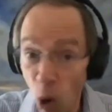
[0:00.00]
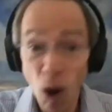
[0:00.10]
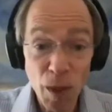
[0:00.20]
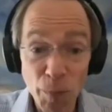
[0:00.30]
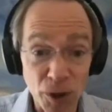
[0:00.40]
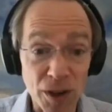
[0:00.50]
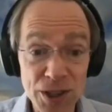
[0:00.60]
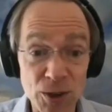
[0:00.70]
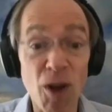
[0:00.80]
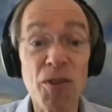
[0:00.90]
all the
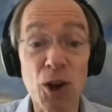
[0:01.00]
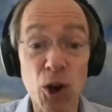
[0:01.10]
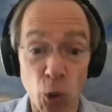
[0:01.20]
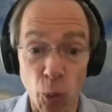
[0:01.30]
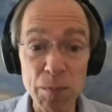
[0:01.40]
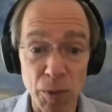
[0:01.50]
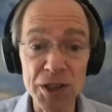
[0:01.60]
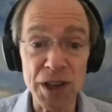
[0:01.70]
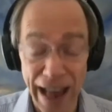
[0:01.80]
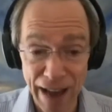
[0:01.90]
books, all the great
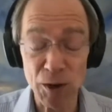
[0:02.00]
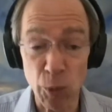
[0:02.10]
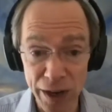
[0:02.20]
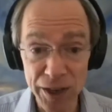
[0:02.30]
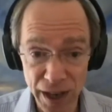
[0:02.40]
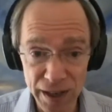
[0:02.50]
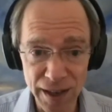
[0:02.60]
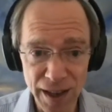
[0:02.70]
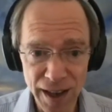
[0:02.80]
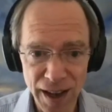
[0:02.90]
books I haven't read
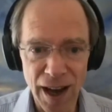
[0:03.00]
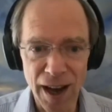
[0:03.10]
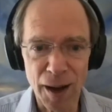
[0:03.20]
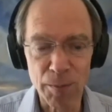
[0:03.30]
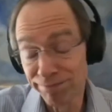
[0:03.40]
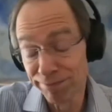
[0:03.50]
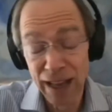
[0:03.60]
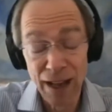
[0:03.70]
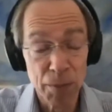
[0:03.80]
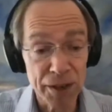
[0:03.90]
yet. Um,
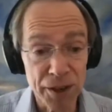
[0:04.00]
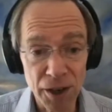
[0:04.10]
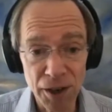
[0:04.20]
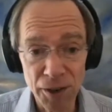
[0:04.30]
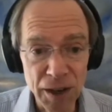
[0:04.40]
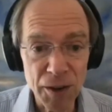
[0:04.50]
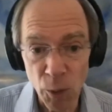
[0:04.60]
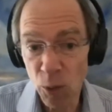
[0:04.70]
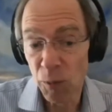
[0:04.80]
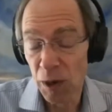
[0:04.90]
but you know
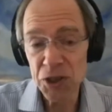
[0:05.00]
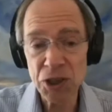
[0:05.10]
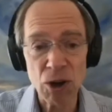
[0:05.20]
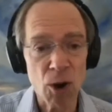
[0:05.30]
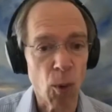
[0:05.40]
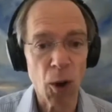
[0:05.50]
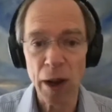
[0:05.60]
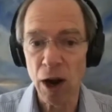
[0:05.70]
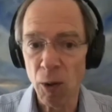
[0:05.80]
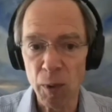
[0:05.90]
you, we all start where
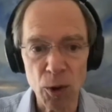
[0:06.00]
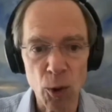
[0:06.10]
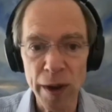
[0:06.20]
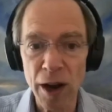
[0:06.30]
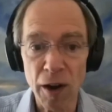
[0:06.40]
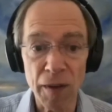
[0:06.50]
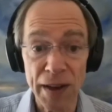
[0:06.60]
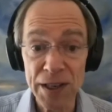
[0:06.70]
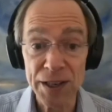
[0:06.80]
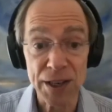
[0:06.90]
we are with who we are
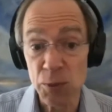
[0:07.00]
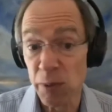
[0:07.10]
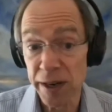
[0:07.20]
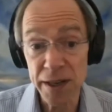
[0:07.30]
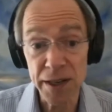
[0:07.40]
and that's just what it